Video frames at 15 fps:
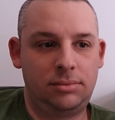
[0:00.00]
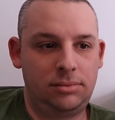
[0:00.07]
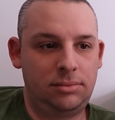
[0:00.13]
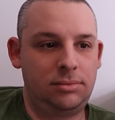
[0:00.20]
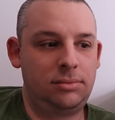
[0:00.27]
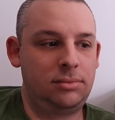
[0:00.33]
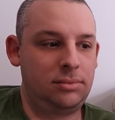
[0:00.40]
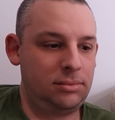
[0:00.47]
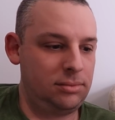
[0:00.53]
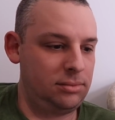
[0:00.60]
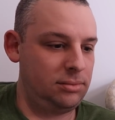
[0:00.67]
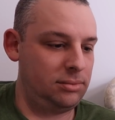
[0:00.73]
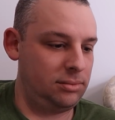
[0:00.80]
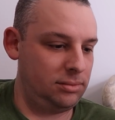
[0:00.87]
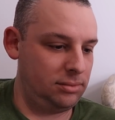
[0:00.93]

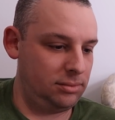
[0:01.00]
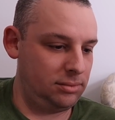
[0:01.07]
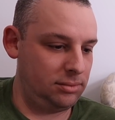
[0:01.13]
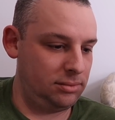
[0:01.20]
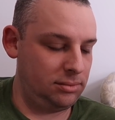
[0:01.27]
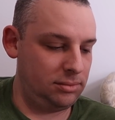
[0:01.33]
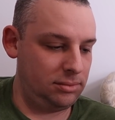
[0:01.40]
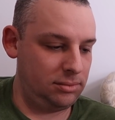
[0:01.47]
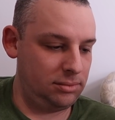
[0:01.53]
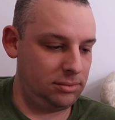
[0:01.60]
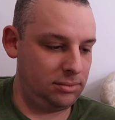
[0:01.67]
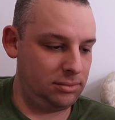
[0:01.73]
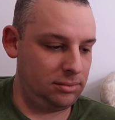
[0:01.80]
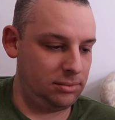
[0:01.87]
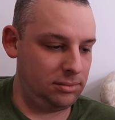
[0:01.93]

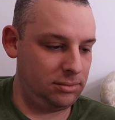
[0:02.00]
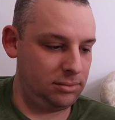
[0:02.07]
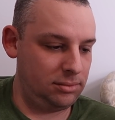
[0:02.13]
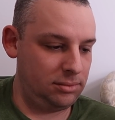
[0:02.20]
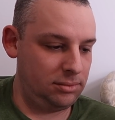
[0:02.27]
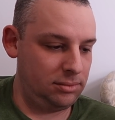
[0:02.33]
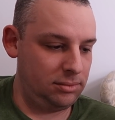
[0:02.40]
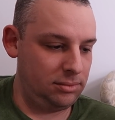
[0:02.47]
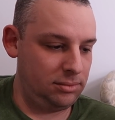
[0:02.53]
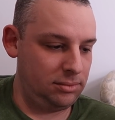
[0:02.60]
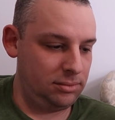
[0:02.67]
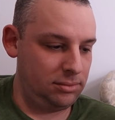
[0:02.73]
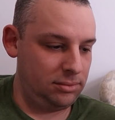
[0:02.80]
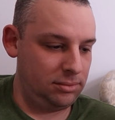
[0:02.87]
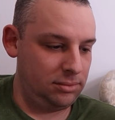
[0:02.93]

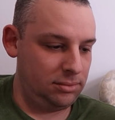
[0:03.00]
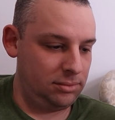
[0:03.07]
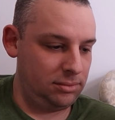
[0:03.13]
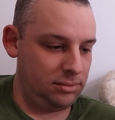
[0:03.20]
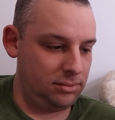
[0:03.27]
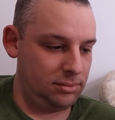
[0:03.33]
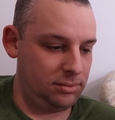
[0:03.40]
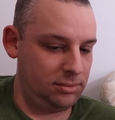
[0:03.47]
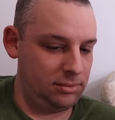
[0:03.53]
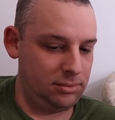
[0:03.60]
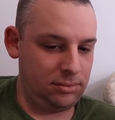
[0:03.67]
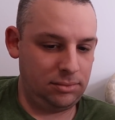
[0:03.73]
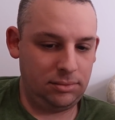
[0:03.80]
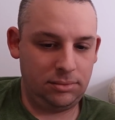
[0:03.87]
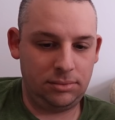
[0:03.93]

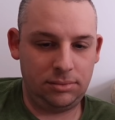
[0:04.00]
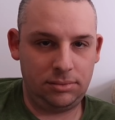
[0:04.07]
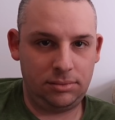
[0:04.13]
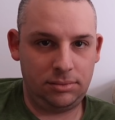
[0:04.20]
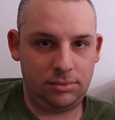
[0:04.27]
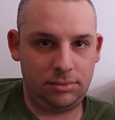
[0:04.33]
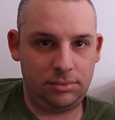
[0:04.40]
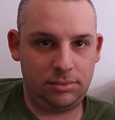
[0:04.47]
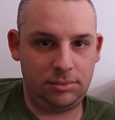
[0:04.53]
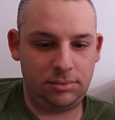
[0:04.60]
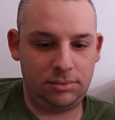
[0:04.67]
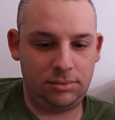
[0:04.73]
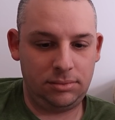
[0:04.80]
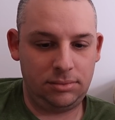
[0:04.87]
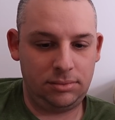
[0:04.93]

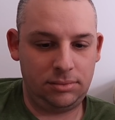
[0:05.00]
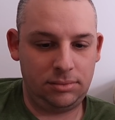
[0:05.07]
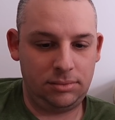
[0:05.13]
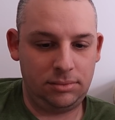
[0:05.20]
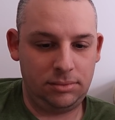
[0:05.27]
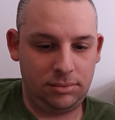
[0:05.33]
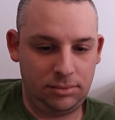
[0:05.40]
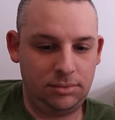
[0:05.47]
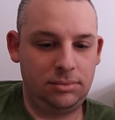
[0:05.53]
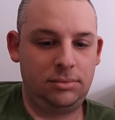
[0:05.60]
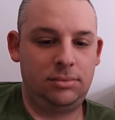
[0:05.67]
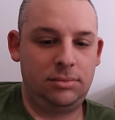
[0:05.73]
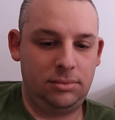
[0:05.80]
The person shown says nothing.